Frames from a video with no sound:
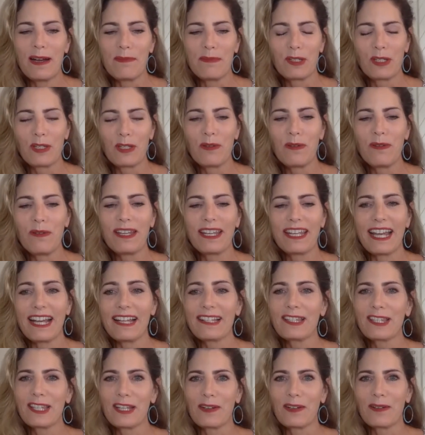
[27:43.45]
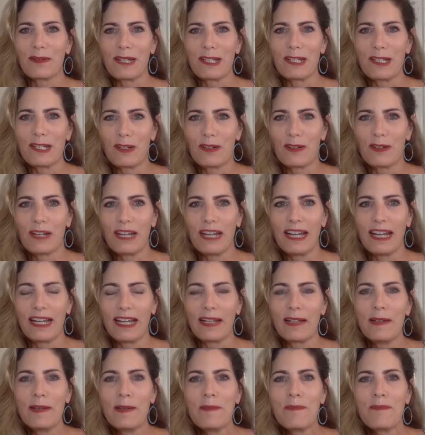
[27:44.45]
Two of the guests that are
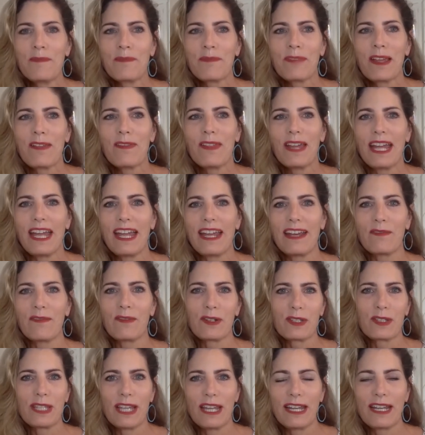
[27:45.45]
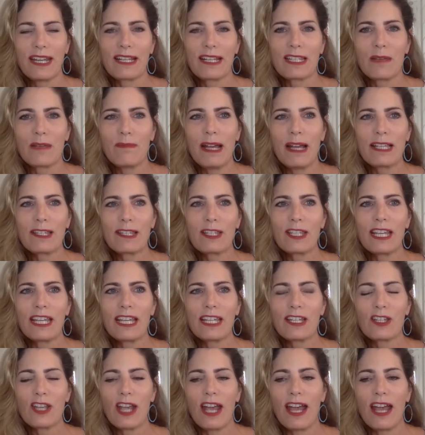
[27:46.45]
returning, they were sending us a message,